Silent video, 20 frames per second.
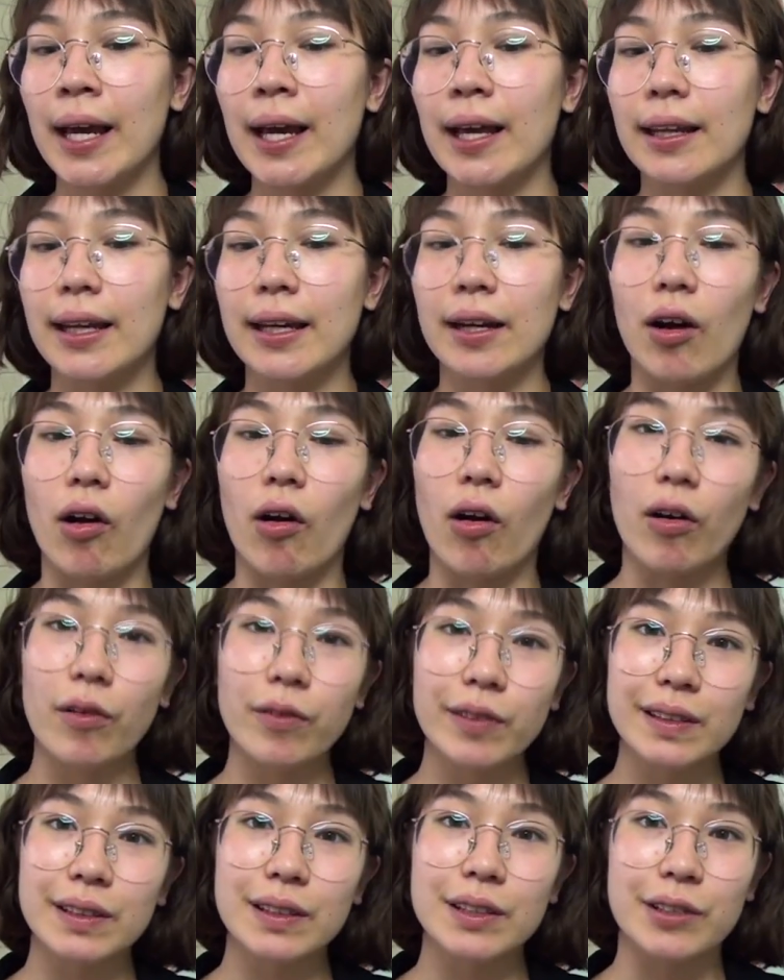they
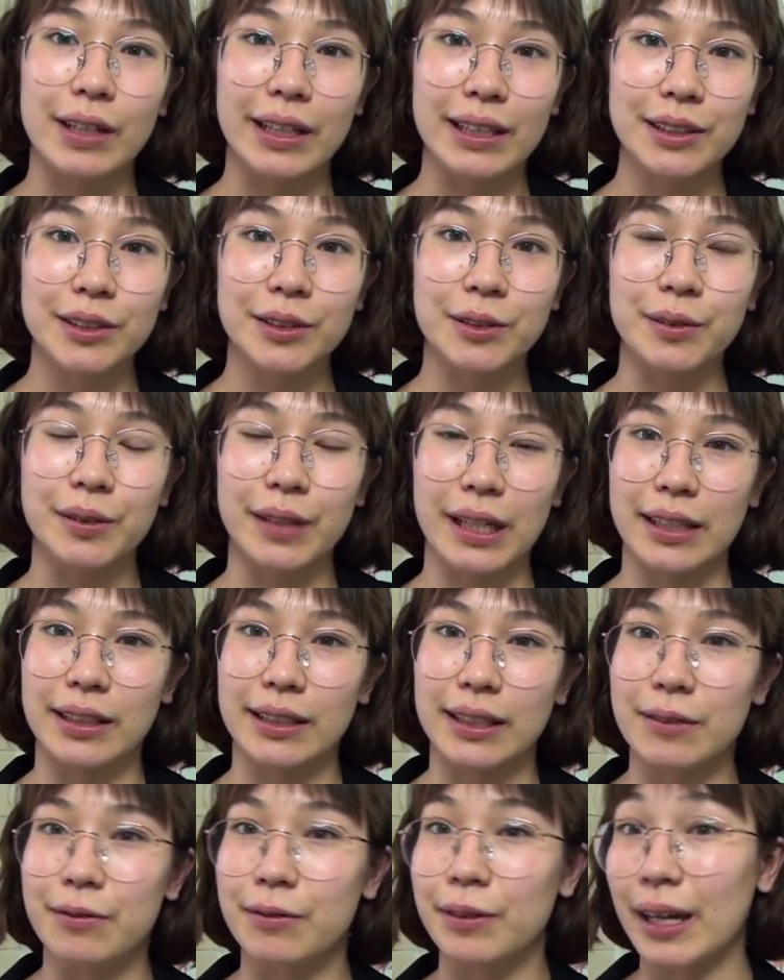often try to like
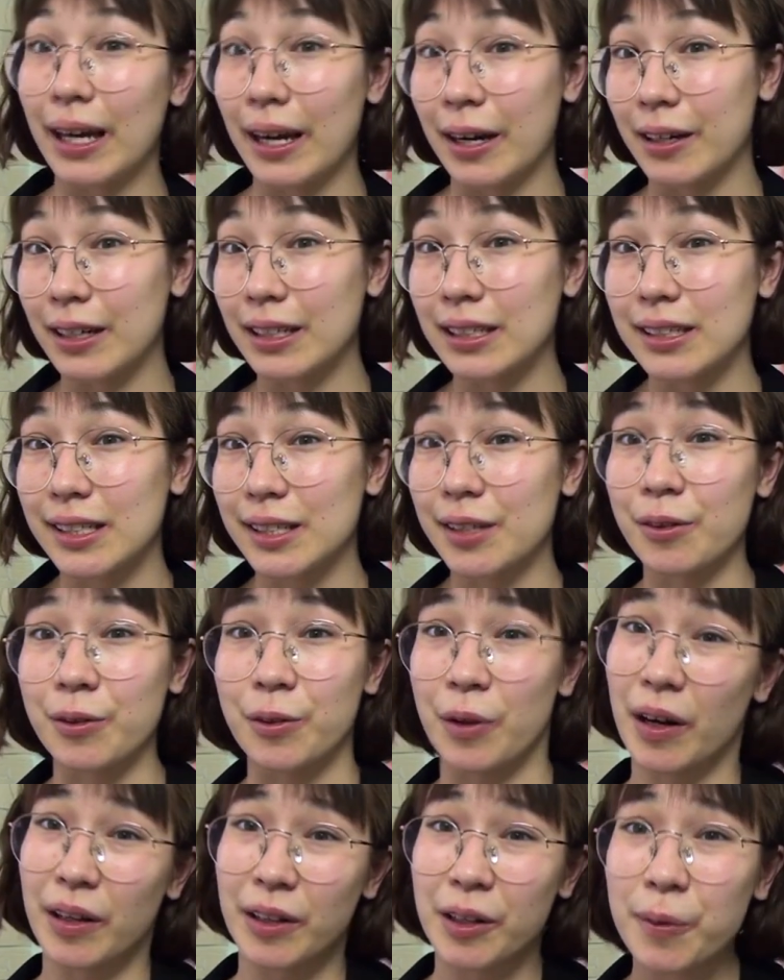live vicariously through
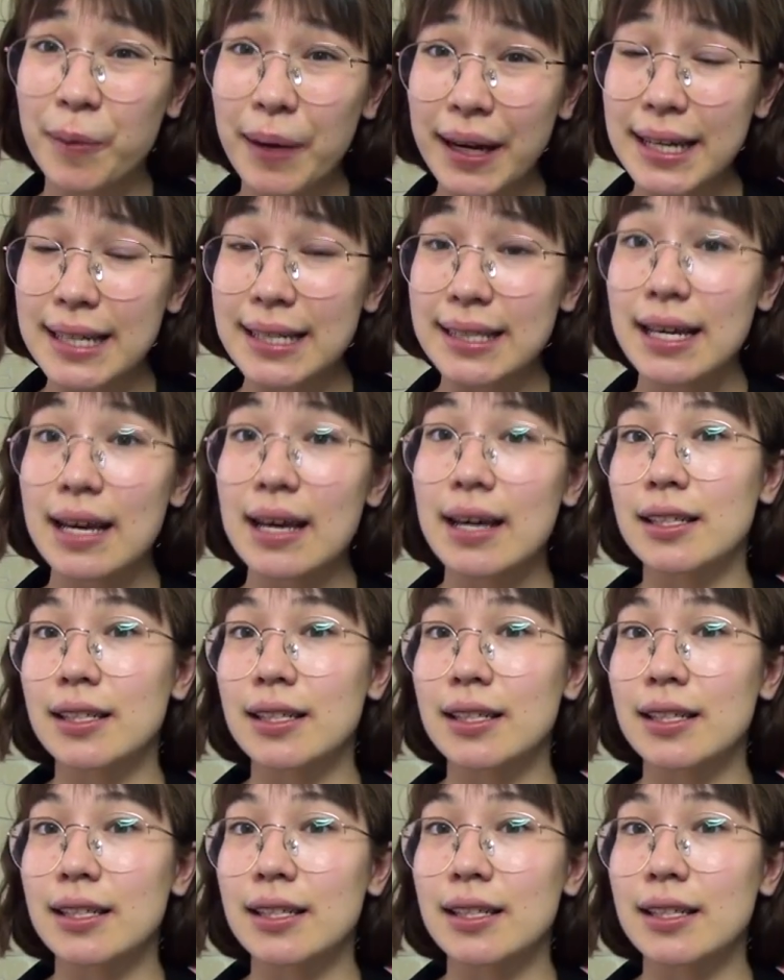other ways.